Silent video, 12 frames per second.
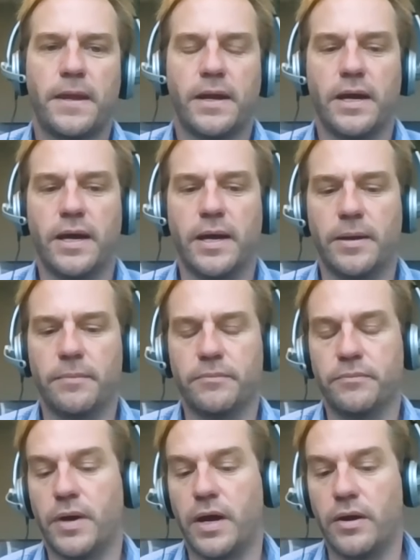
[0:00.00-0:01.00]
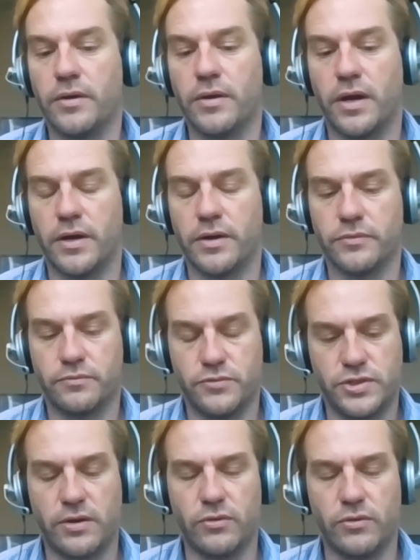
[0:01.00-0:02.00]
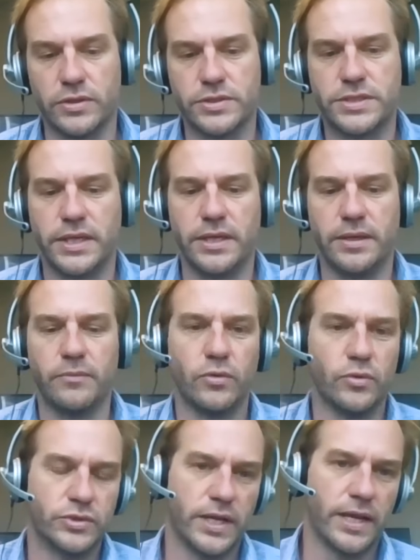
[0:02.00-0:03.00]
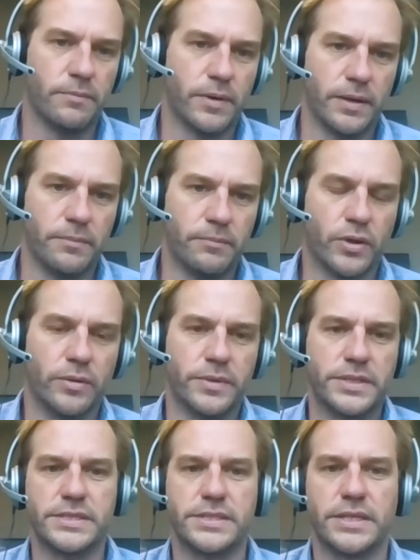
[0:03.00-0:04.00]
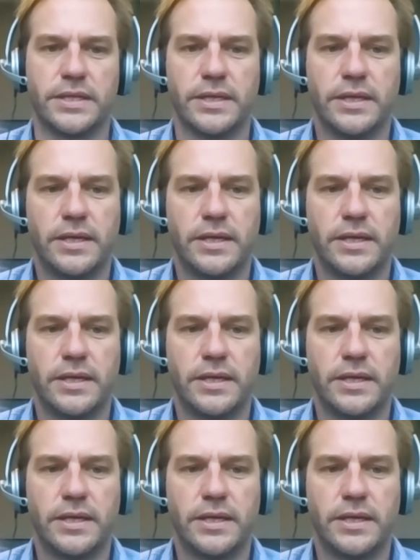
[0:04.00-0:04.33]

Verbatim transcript: Um, our, our general team, who was led by Paul Matysik,